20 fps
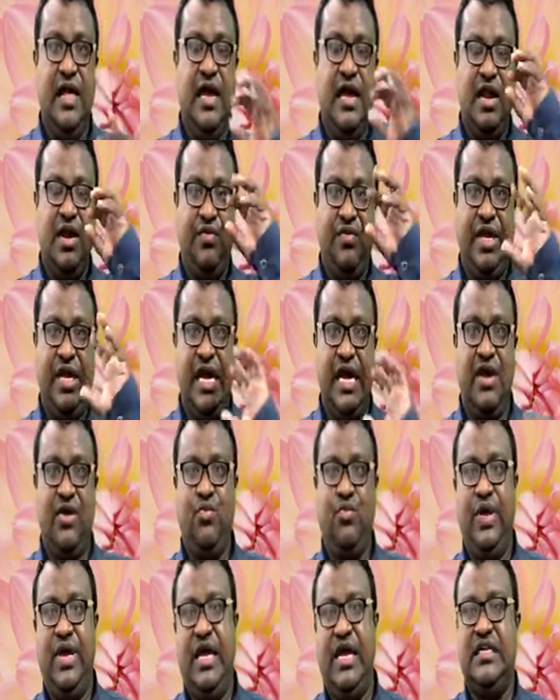Now here
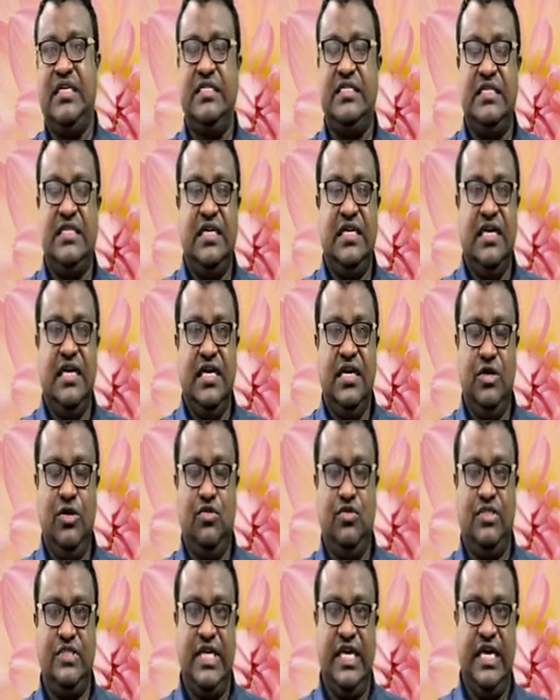we are
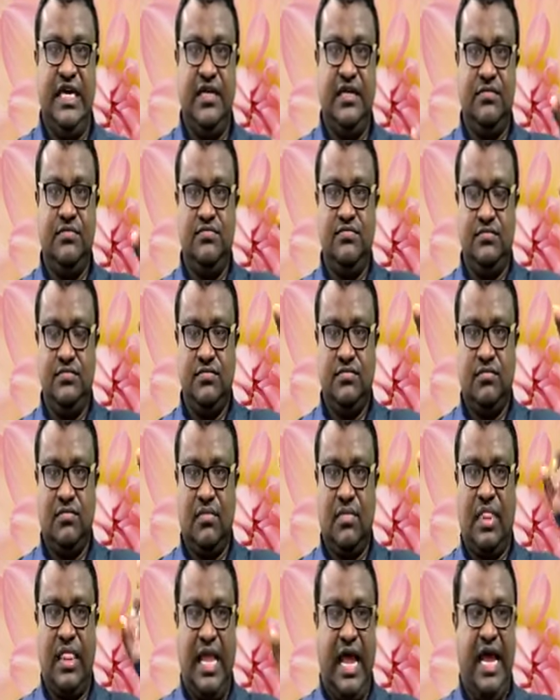using
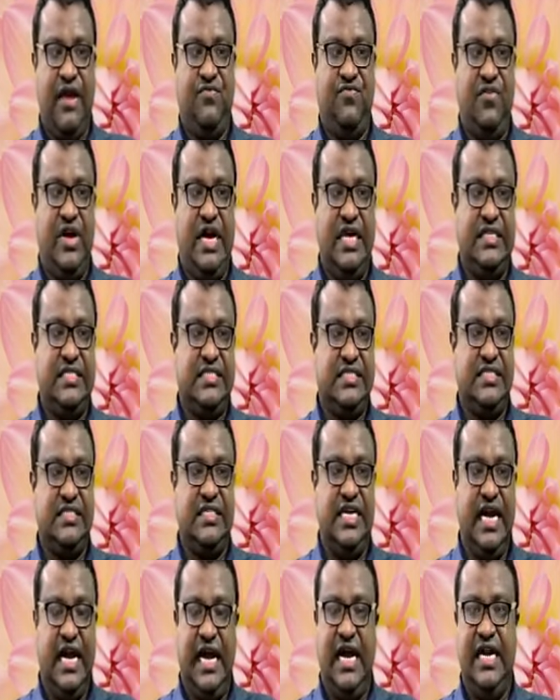at first
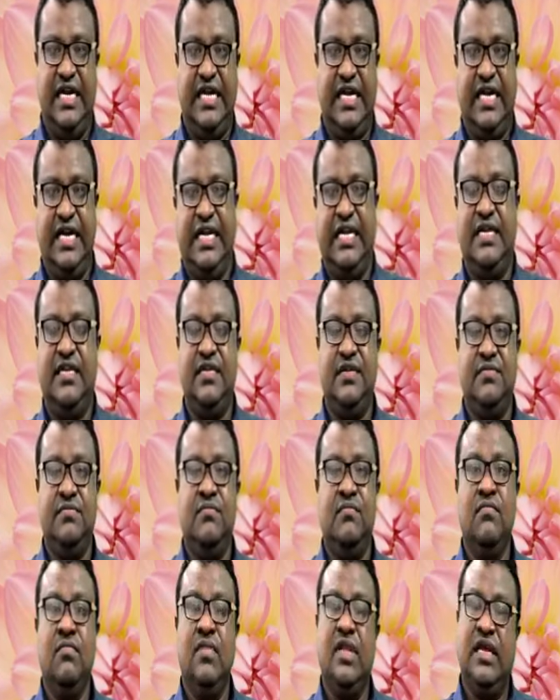the article,
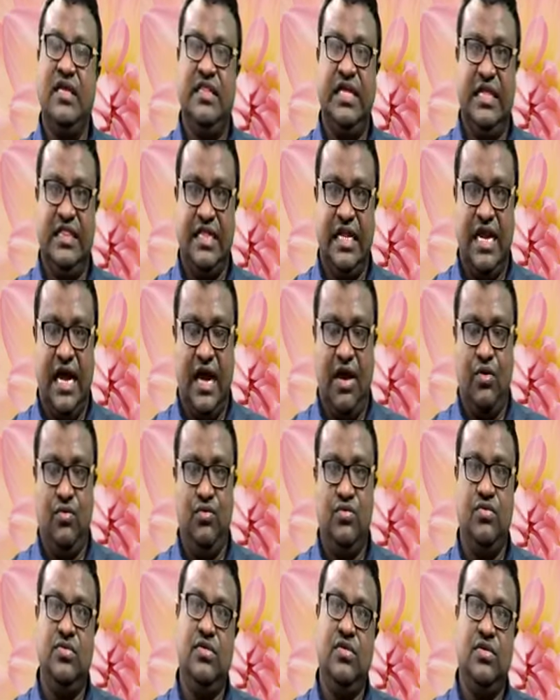then the
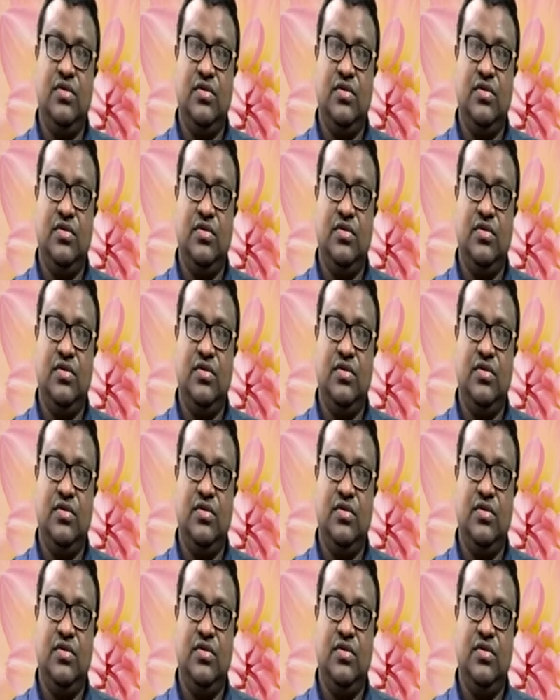noun,